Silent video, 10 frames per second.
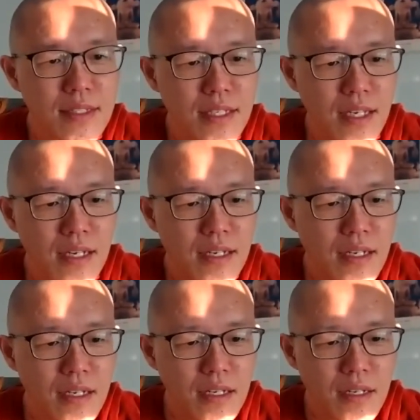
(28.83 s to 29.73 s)
Yeah.
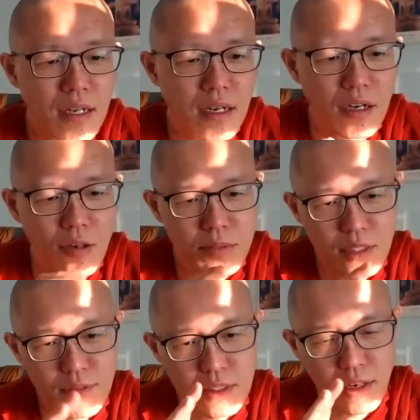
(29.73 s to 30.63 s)

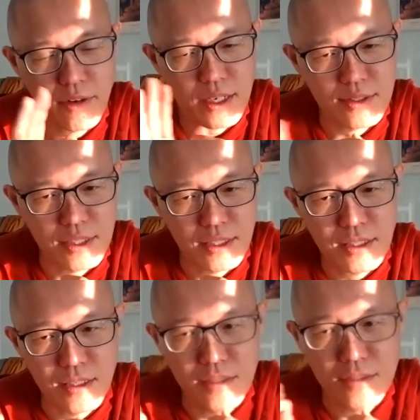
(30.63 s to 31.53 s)
Observe direct seeing
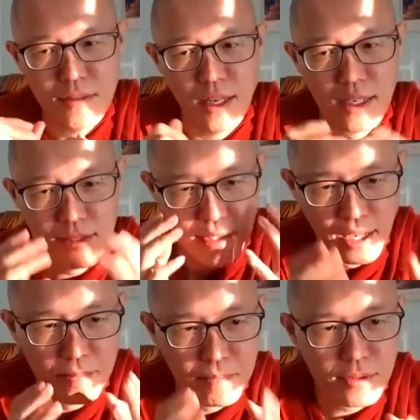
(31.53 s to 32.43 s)
is as it
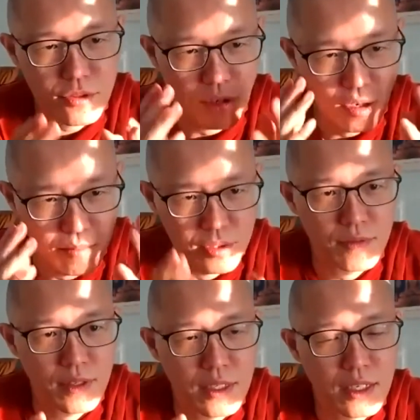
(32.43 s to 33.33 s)
happens, you observe
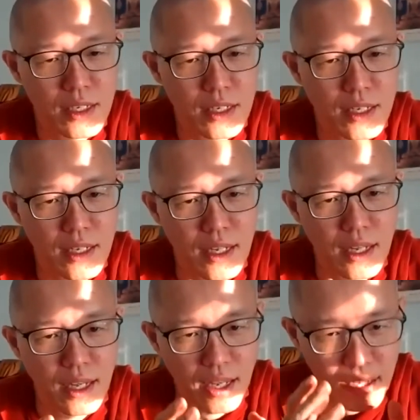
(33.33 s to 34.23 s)
it
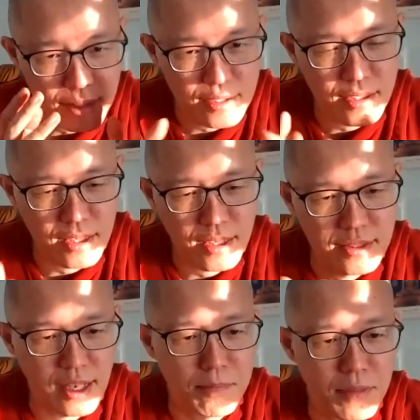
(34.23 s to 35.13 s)
as it's
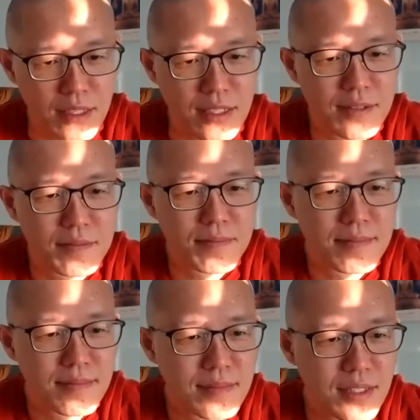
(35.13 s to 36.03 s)
happening.
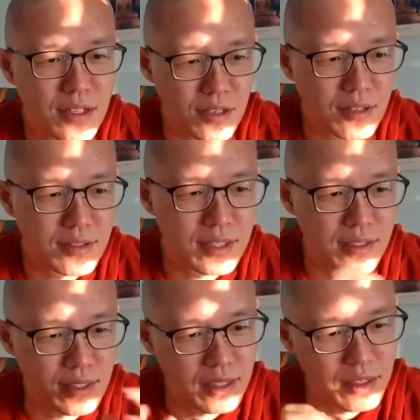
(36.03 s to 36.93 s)
That's
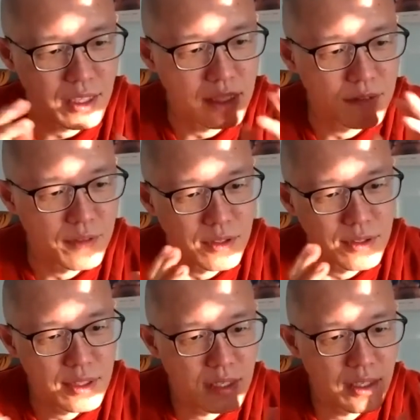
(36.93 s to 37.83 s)
a key difference.
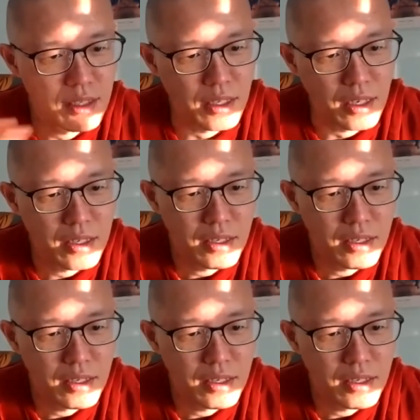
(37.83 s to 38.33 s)
Yeah.